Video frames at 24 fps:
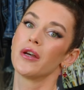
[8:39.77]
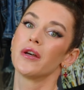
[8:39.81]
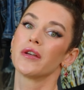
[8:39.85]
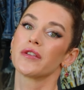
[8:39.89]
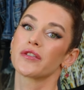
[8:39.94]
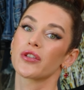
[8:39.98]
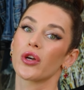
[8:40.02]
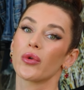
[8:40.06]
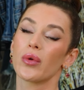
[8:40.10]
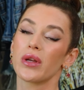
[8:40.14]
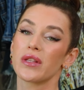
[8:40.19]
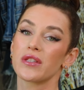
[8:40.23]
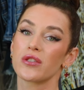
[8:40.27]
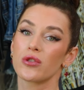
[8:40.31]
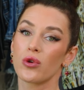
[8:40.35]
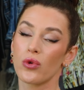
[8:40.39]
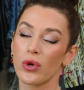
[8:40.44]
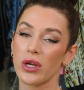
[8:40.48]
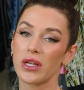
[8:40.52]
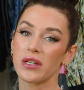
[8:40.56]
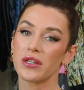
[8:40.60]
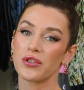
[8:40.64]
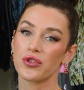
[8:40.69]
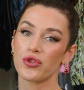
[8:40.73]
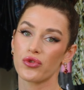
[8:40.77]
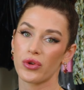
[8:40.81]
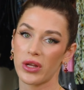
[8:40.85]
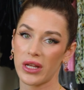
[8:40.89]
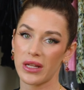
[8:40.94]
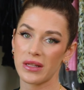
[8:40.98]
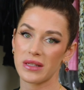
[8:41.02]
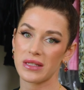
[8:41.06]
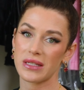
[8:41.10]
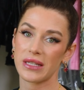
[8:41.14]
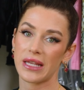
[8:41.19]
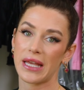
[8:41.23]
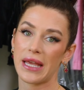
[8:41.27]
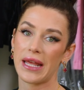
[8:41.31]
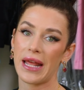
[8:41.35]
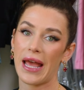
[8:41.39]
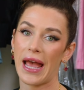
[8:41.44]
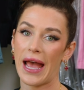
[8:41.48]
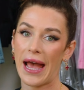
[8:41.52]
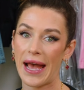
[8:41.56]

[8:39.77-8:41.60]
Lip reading: So it's going to translate